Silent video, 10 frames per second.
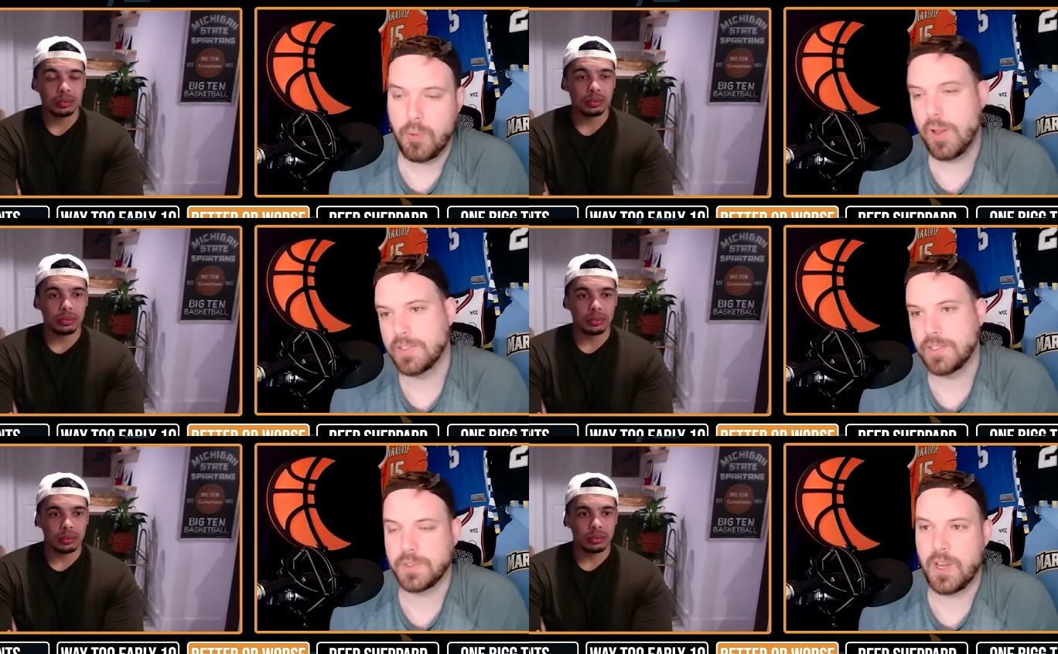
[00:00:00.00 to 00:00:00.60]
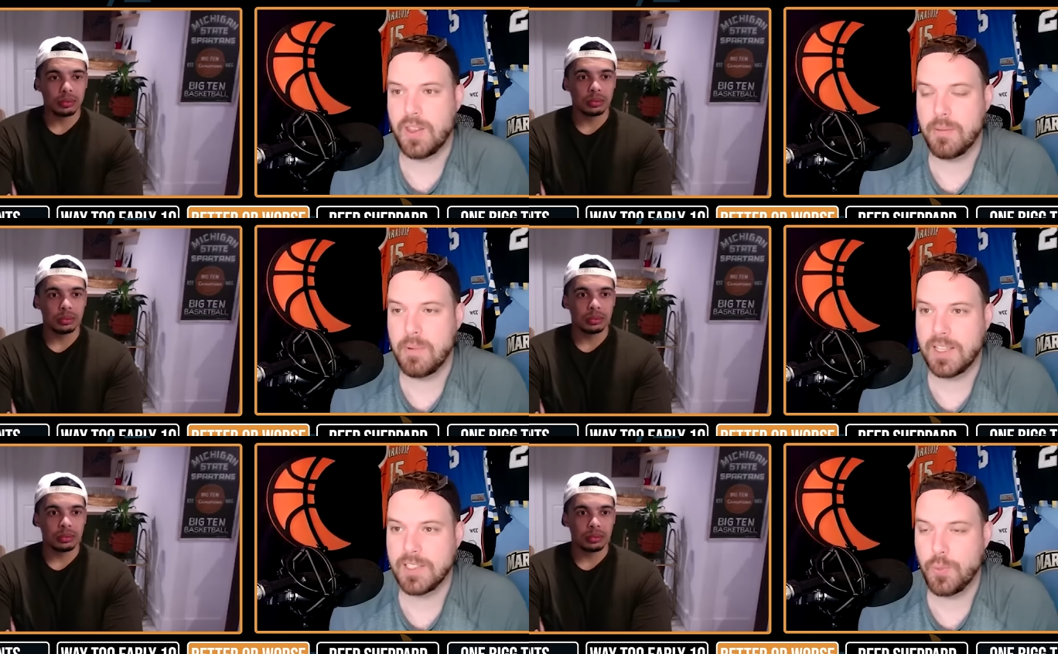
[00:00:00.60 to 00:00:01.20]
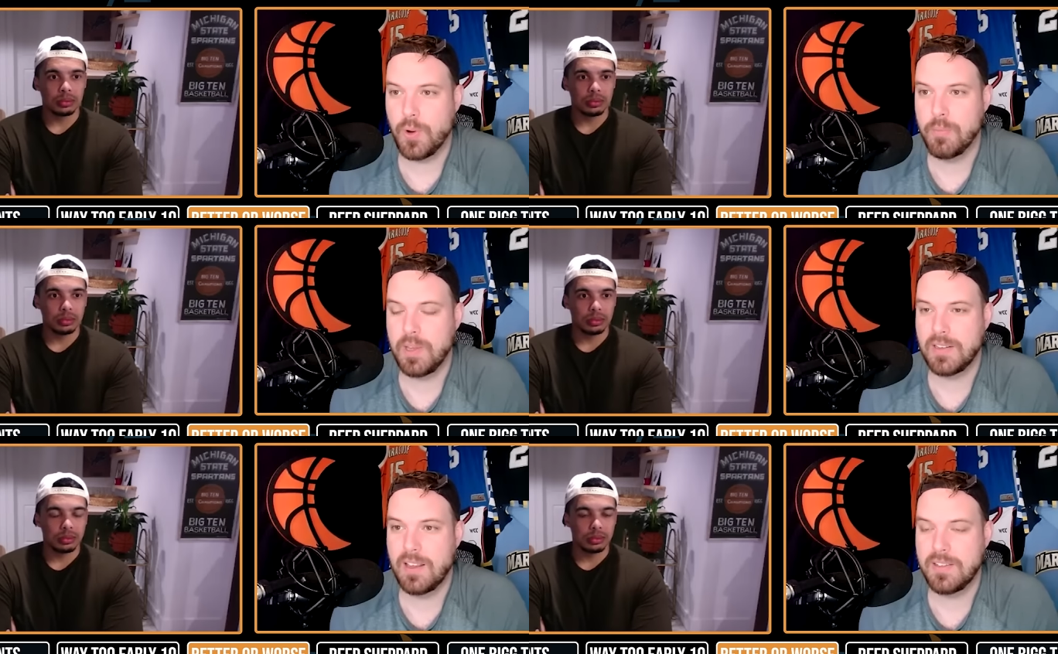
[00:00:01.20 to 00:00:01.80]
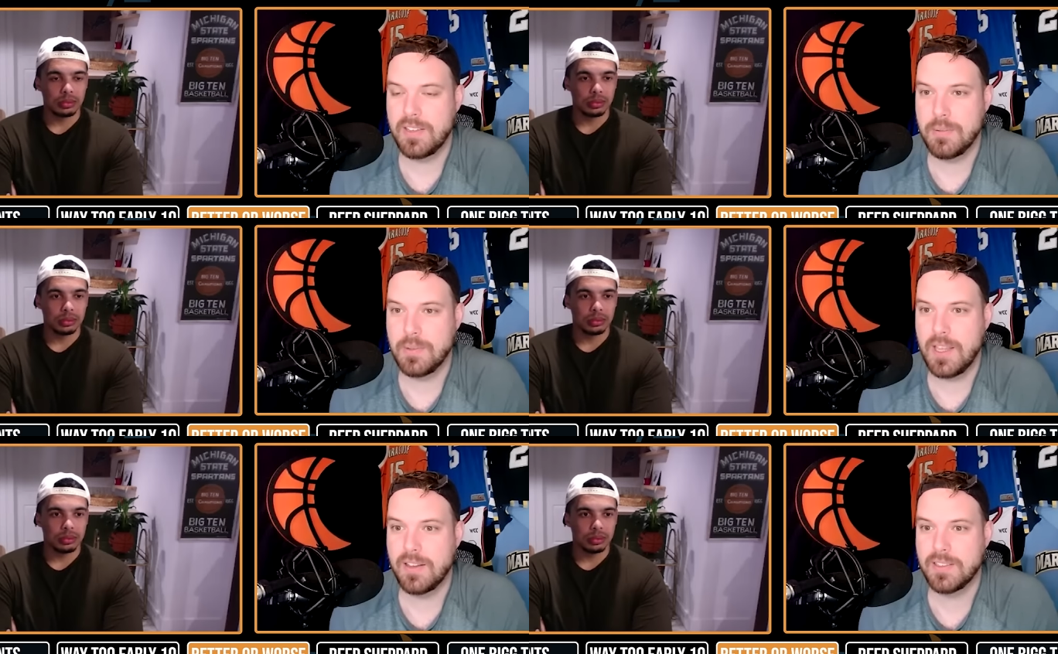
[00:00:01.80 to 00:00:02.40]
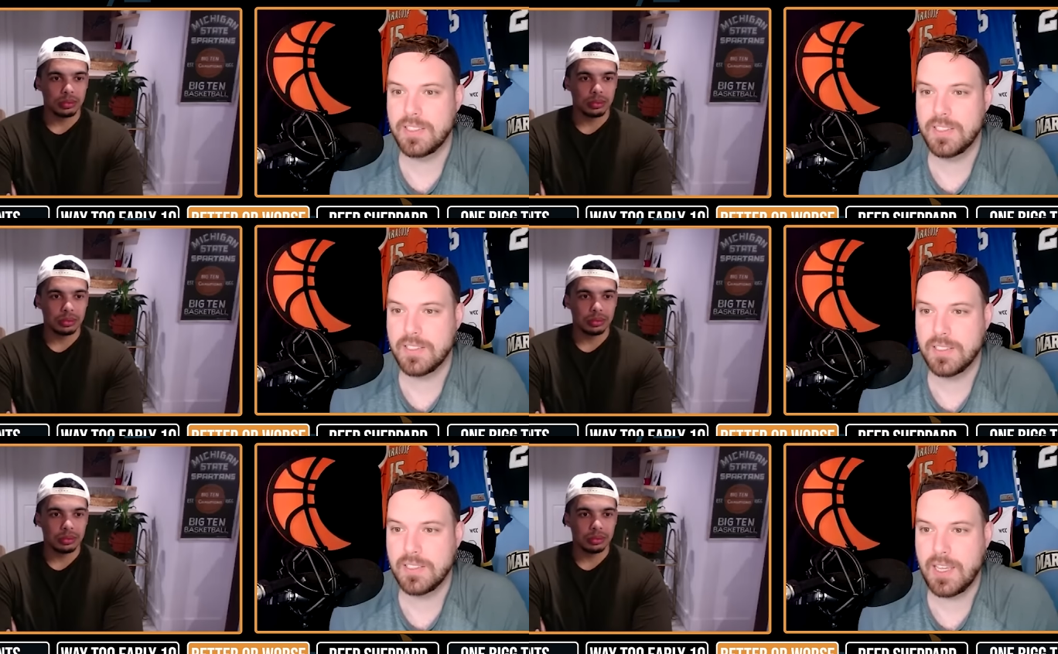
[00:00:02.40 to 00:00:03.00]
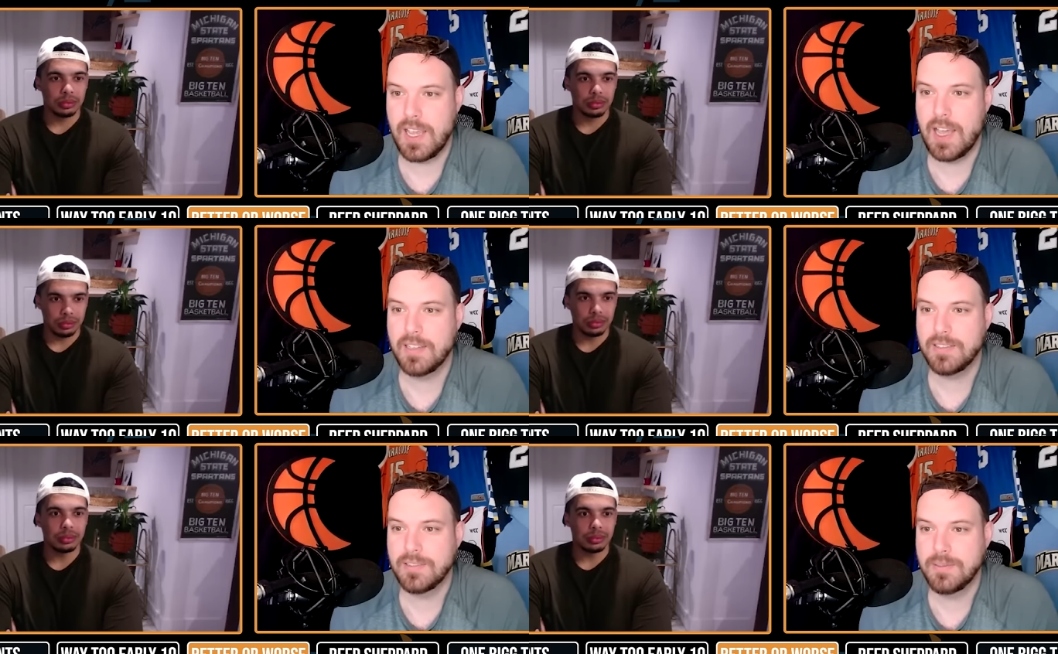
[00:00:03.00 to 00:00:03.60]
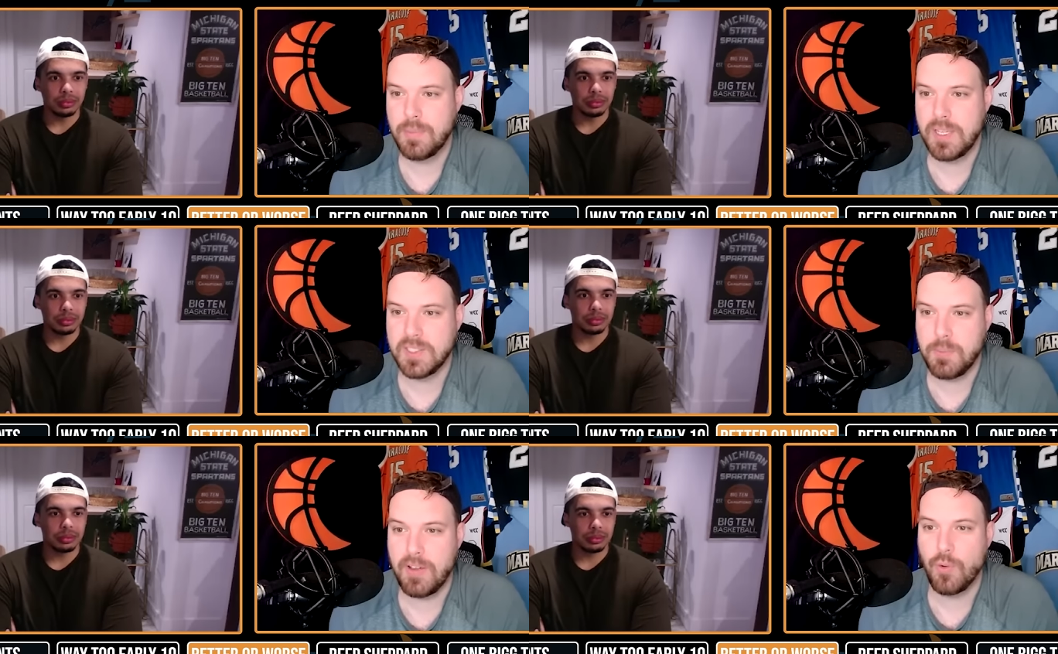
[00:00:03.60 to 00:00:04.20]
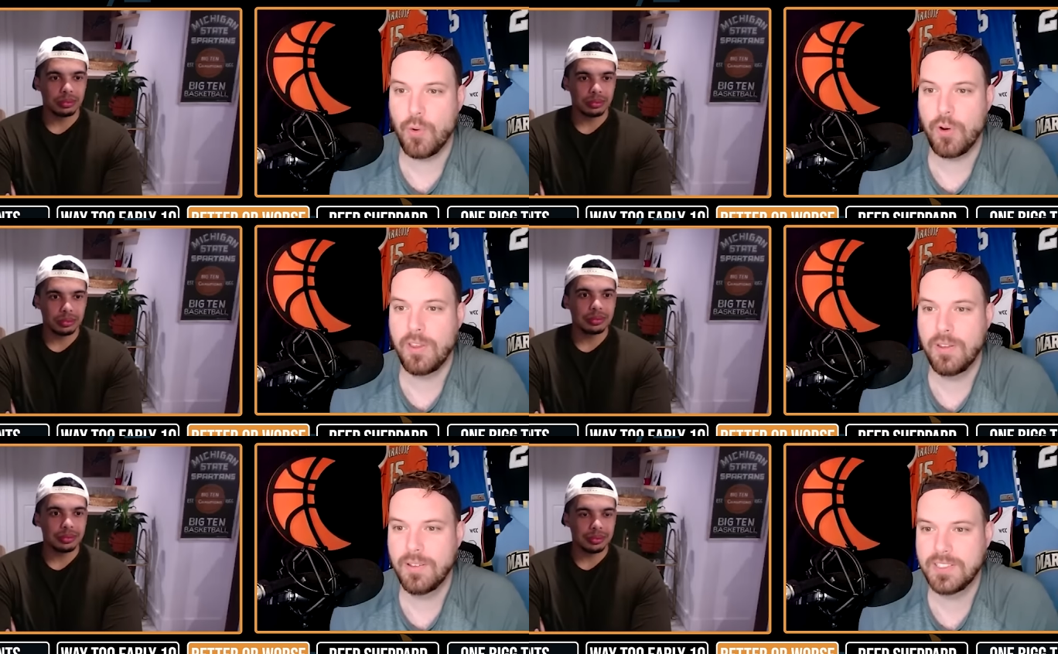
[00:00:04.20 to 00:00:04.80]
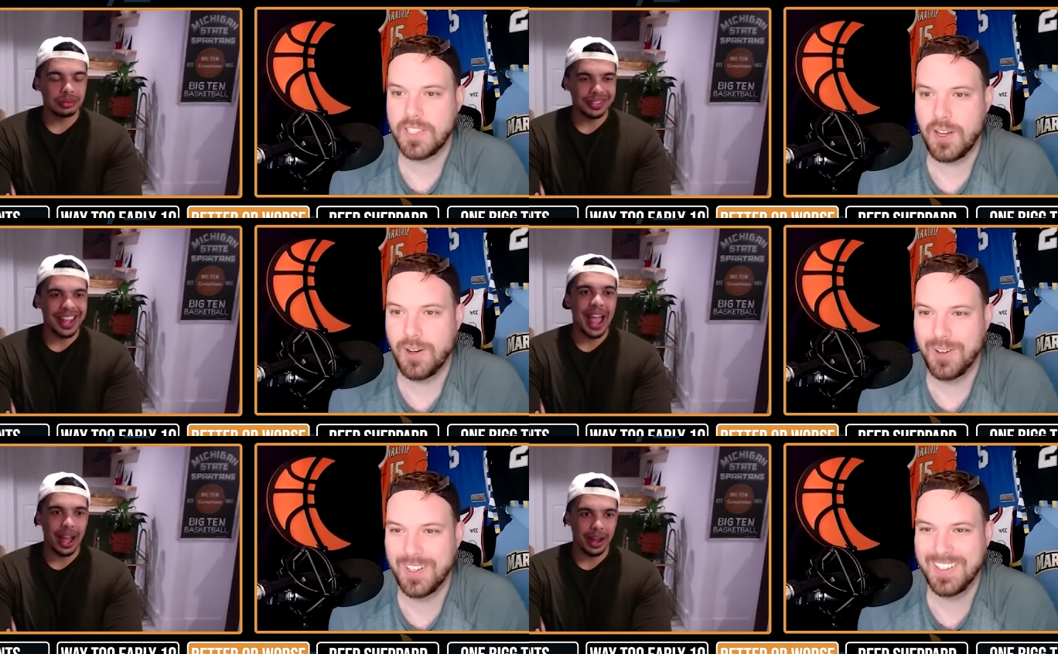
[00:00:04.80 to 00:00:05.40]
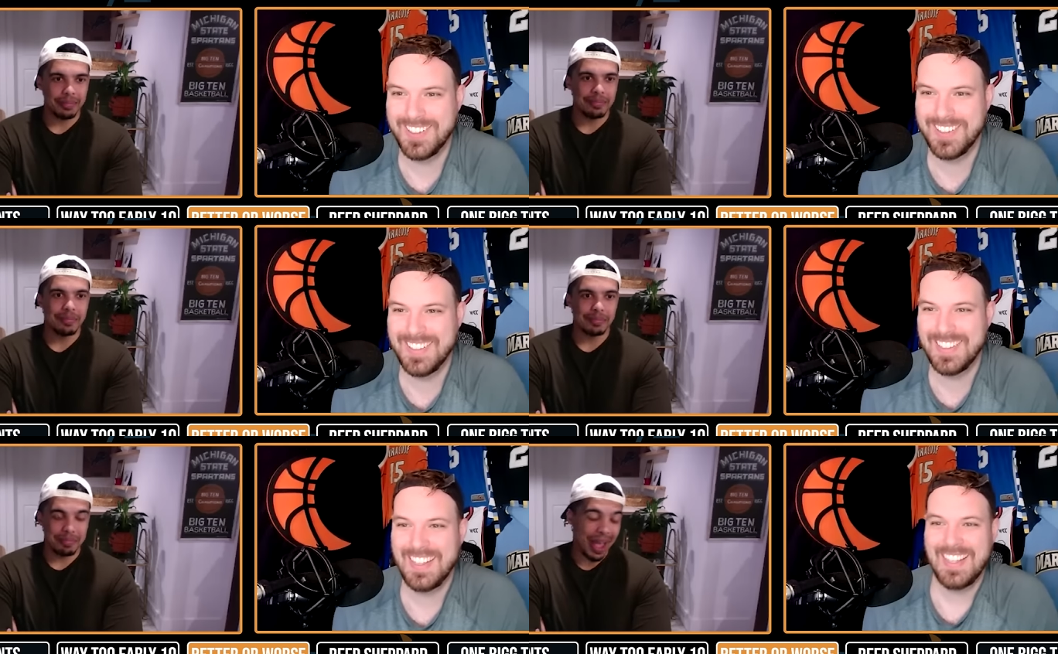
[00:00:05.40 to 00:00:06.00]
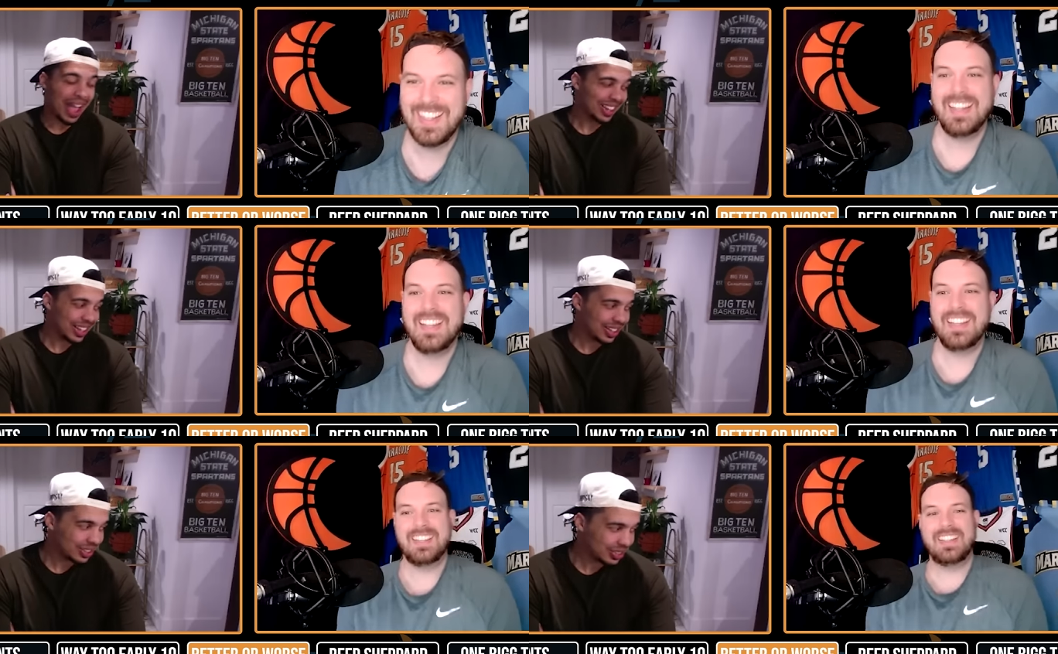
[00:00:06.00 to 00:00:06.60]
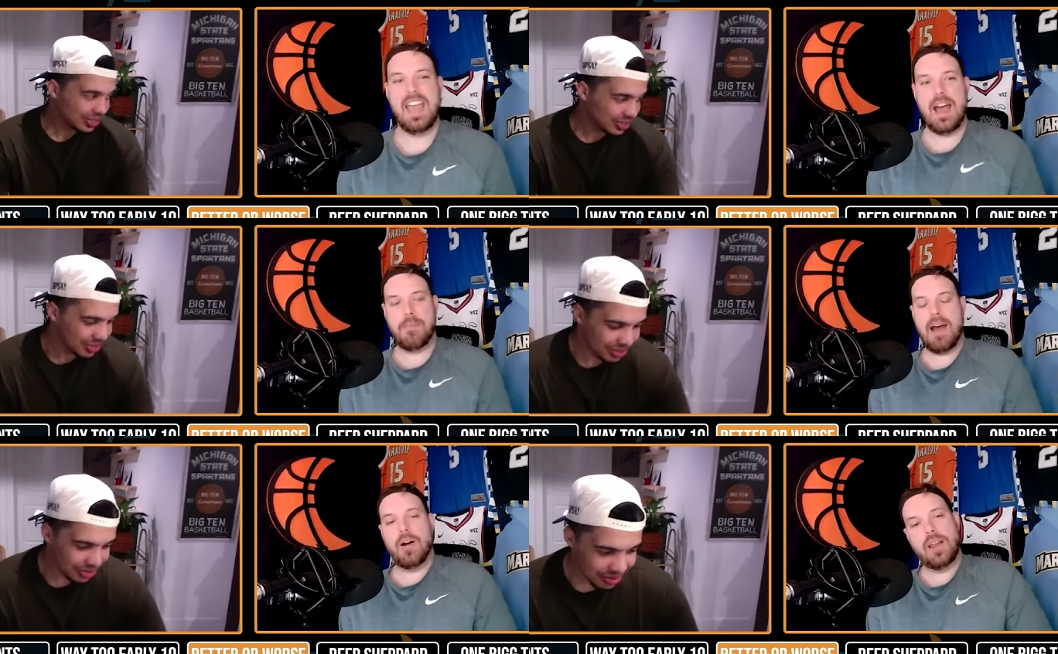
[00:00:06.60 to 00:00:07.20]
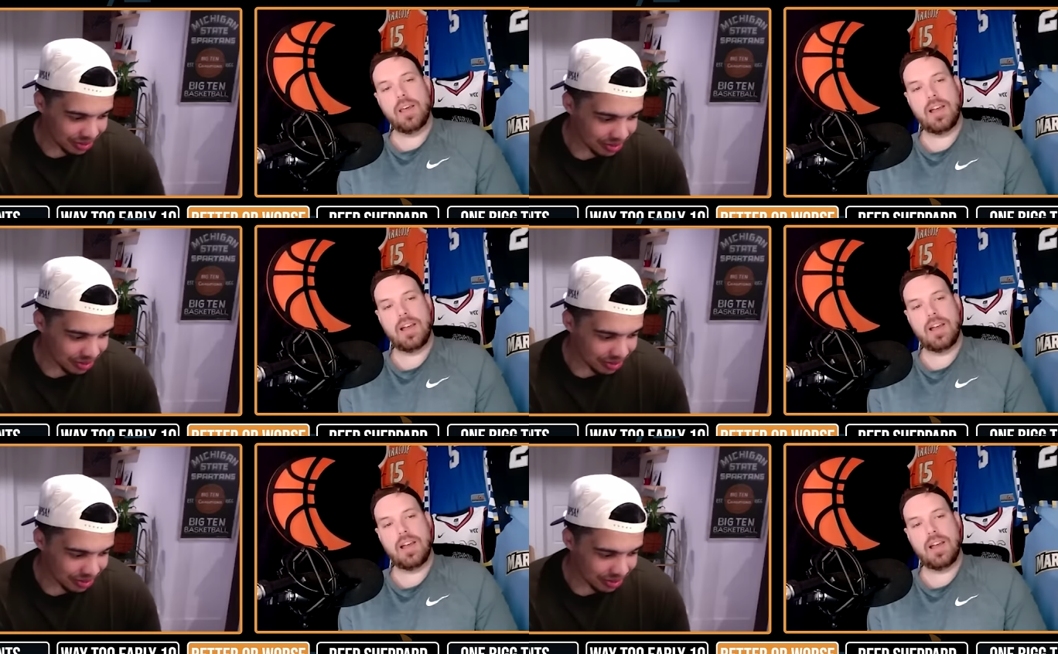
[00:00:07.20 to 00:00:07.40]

Speaker 1: we also saw them against one Big Ten team at the end of the season, and they got pieced by 40.
Speaker 2: So yeah, sadly.
Speaker 1: Yeah, I'm out.